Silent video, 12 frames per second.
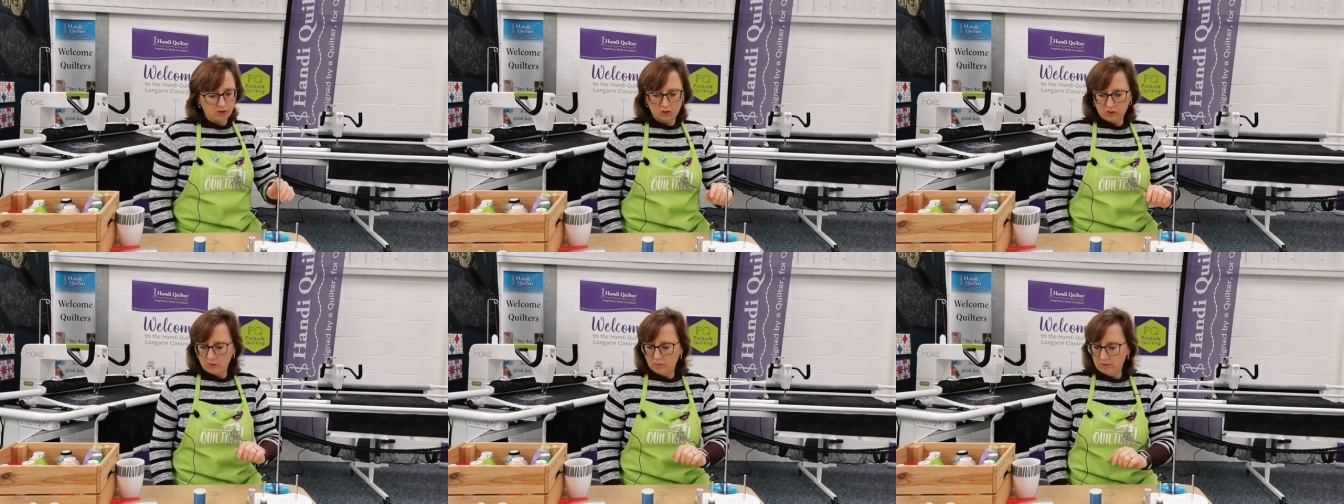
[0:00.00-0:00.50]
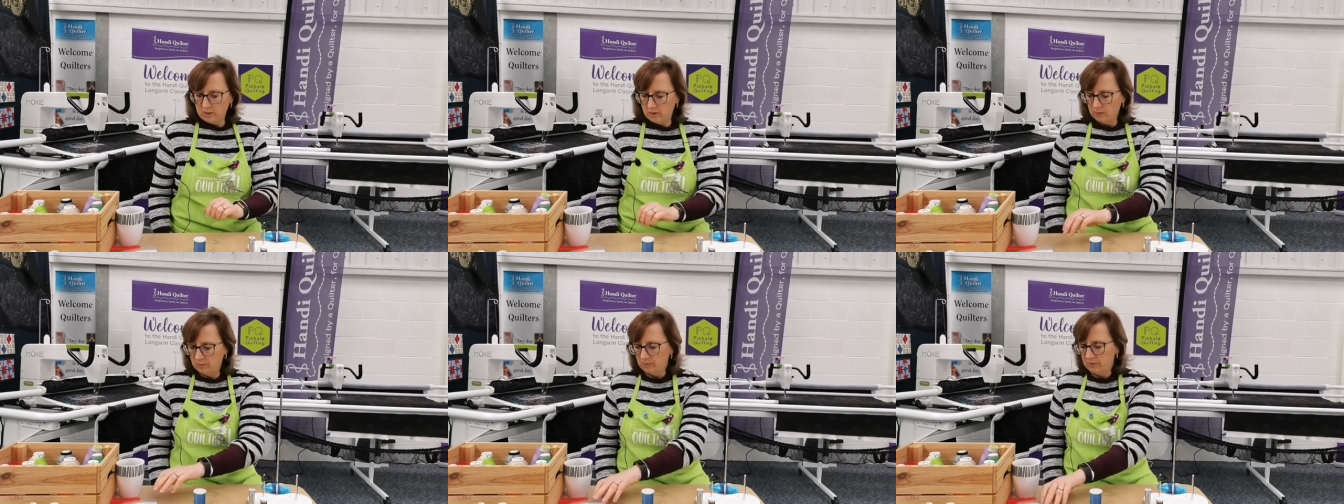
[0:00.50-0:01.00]
to show
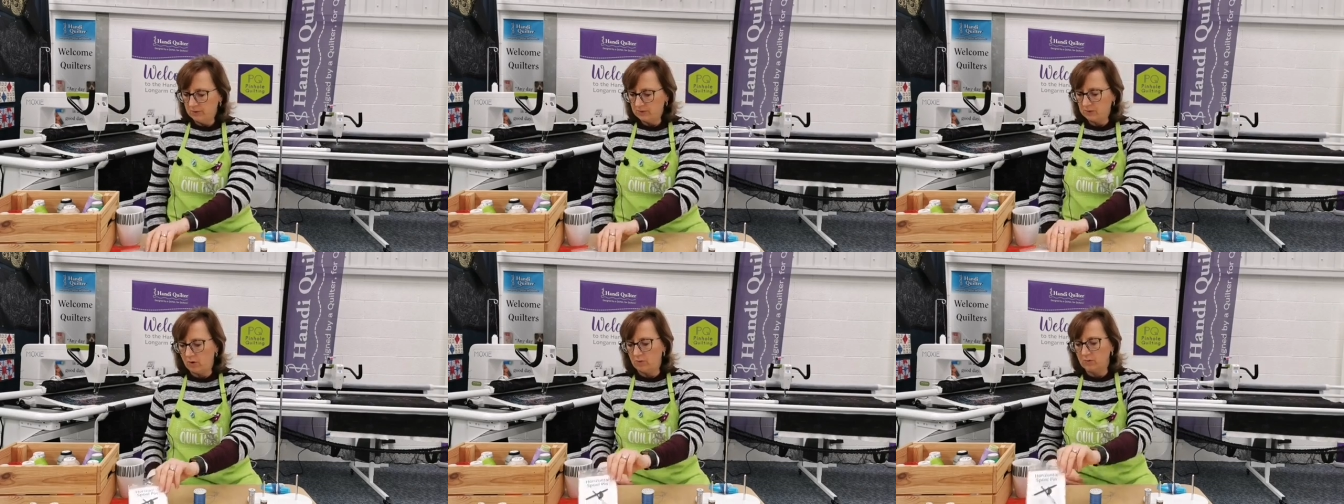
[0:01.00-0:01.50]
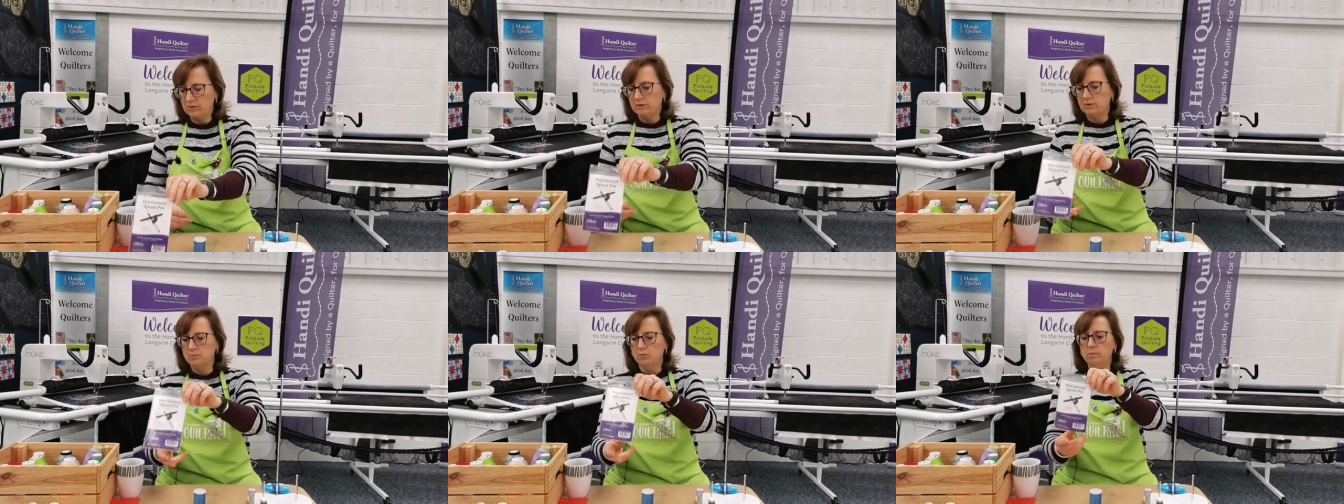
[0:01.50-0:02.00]
you this
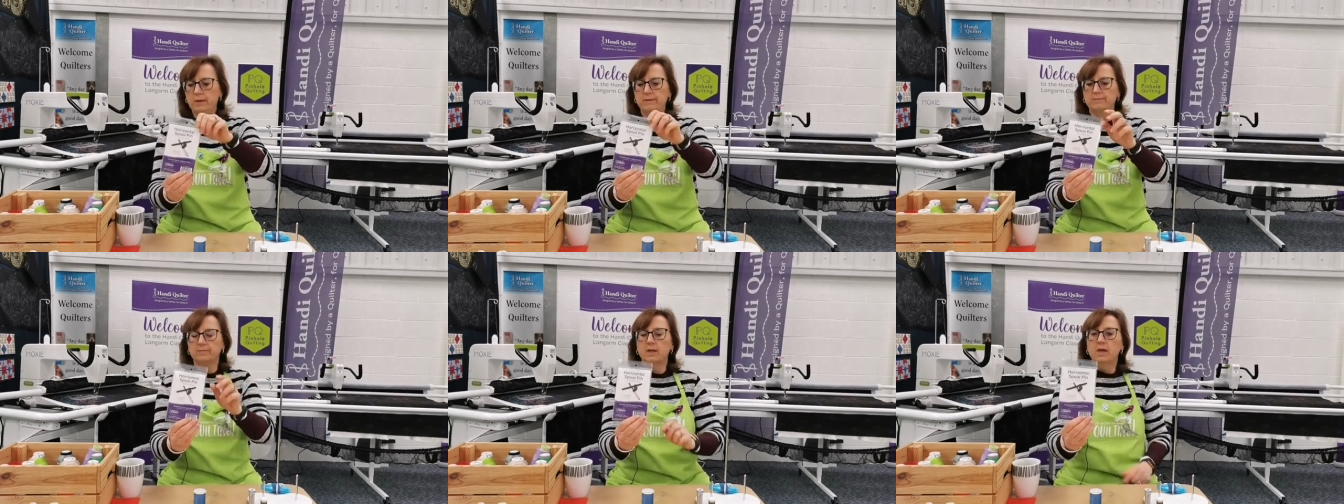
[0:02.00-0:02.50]
horizontal spool pin.